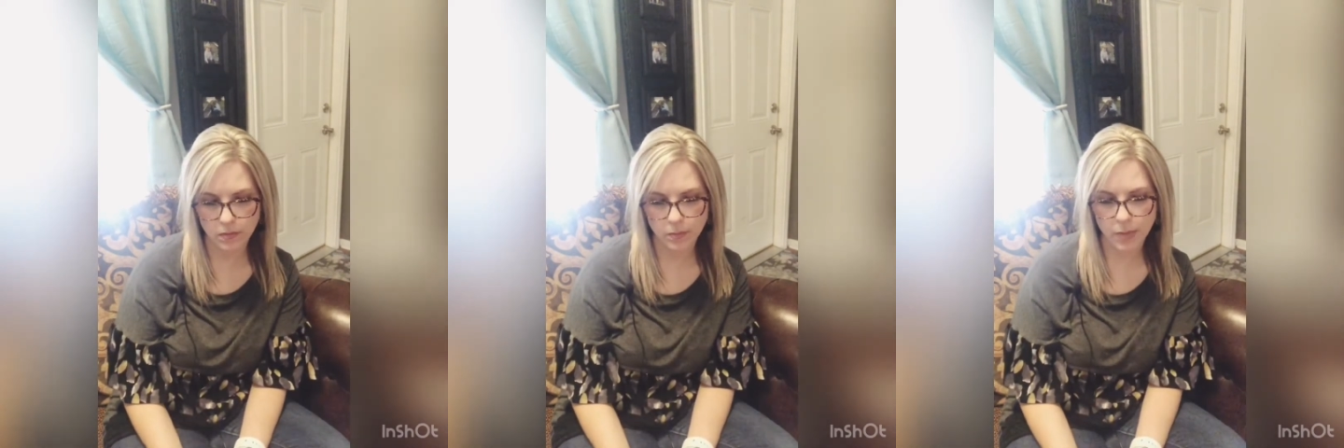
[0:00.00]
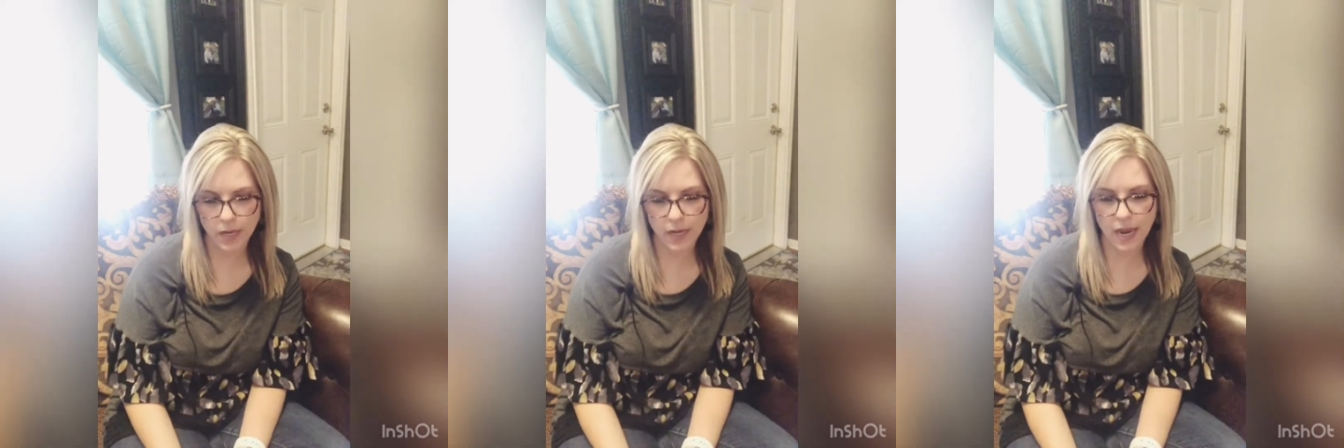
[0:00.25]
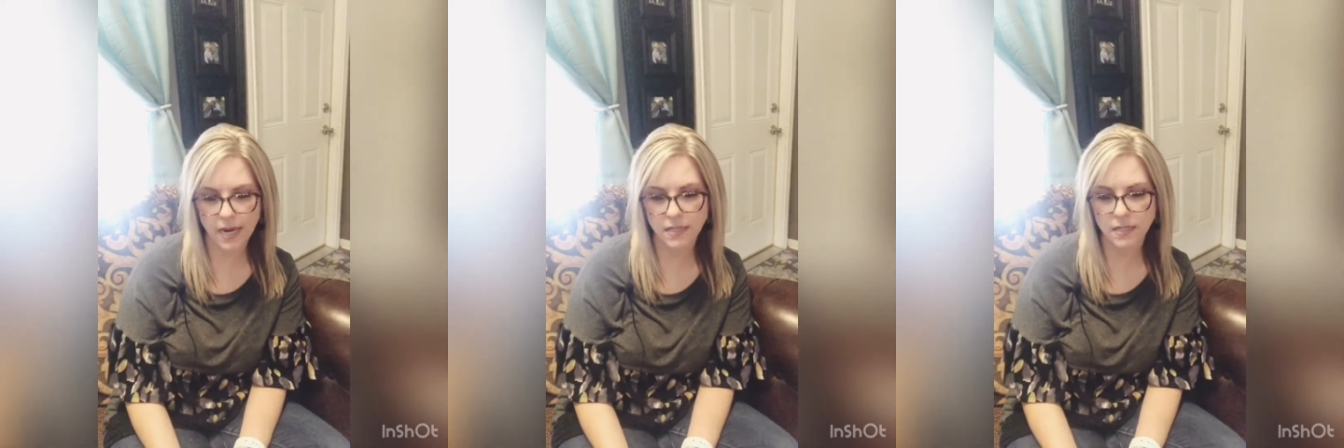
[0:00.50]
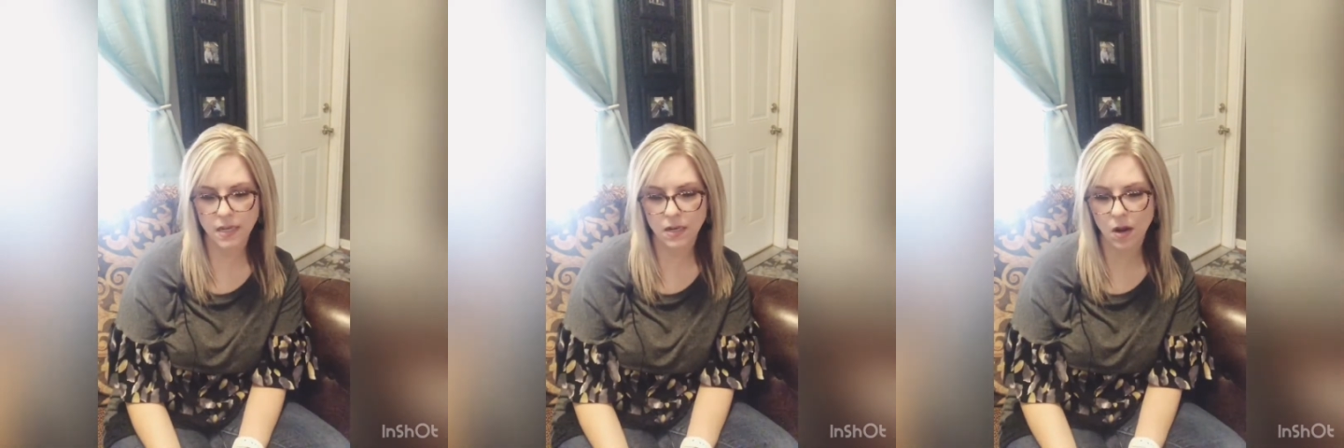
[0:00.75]
but I
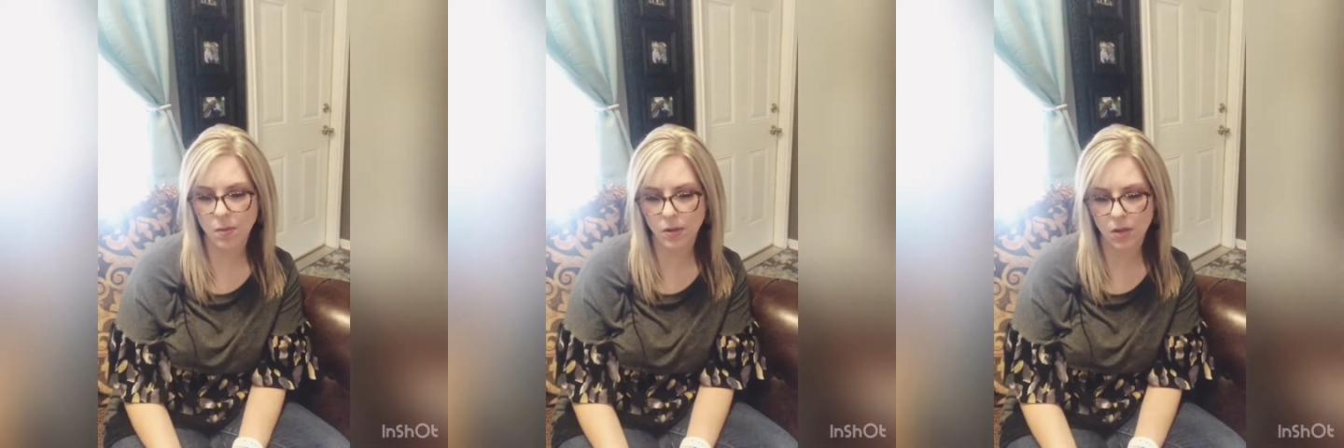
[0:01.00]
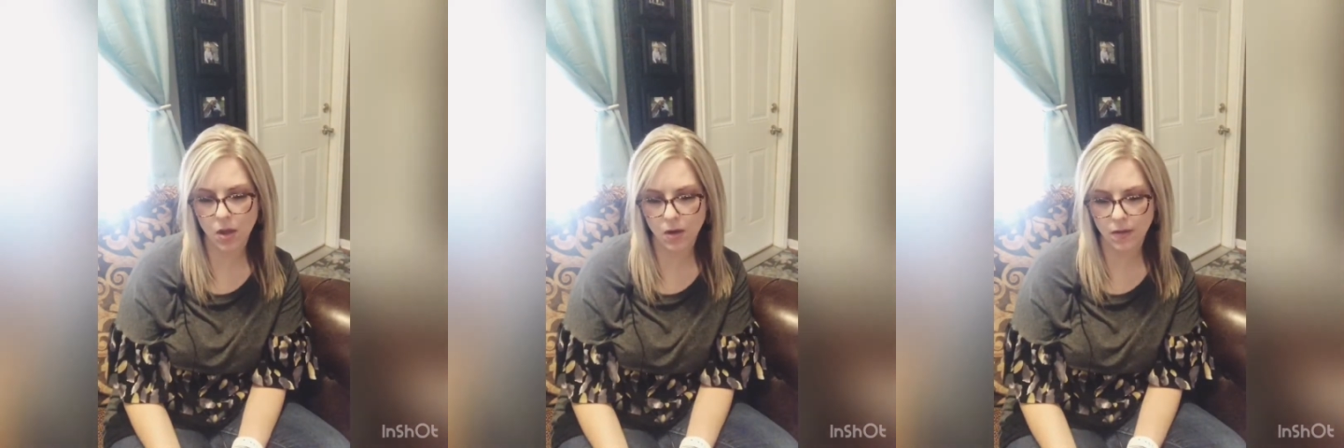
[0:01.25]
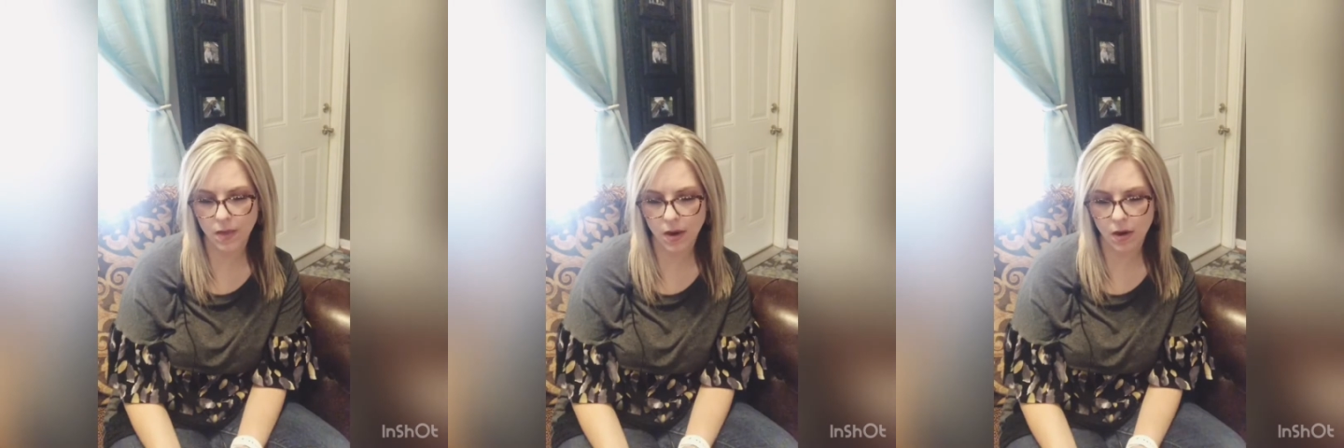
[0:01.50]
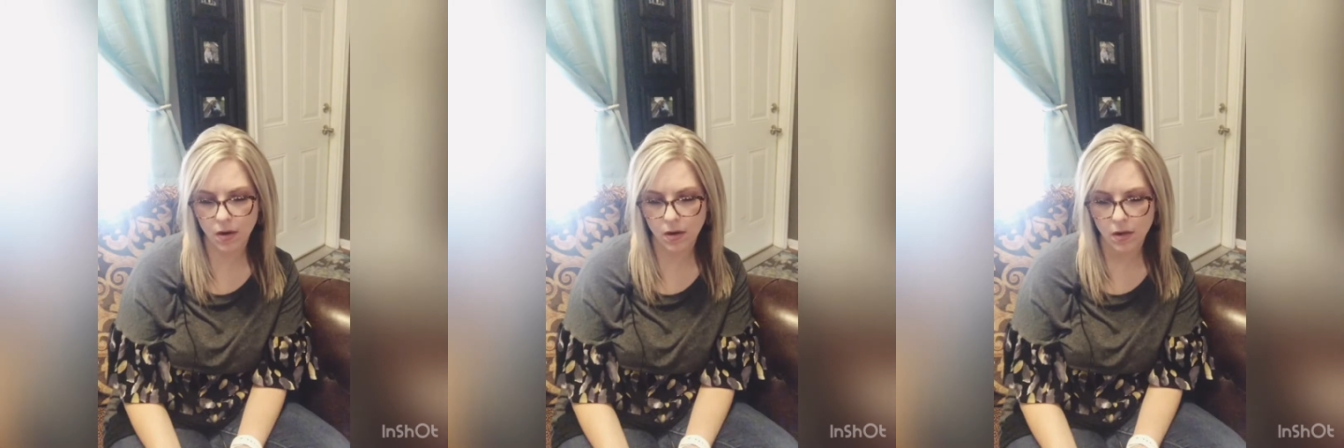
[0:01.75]
did not belong
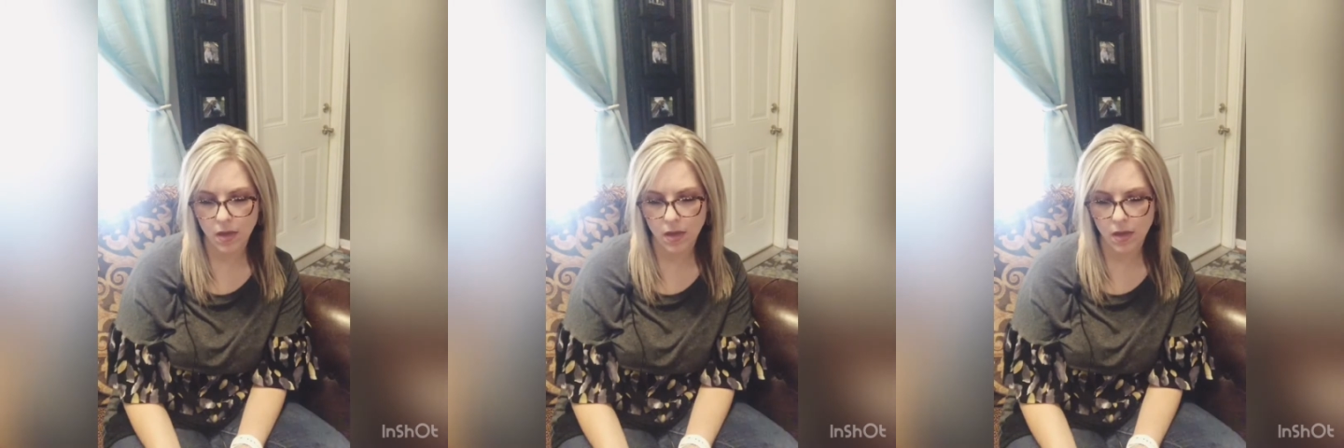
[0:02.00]
there.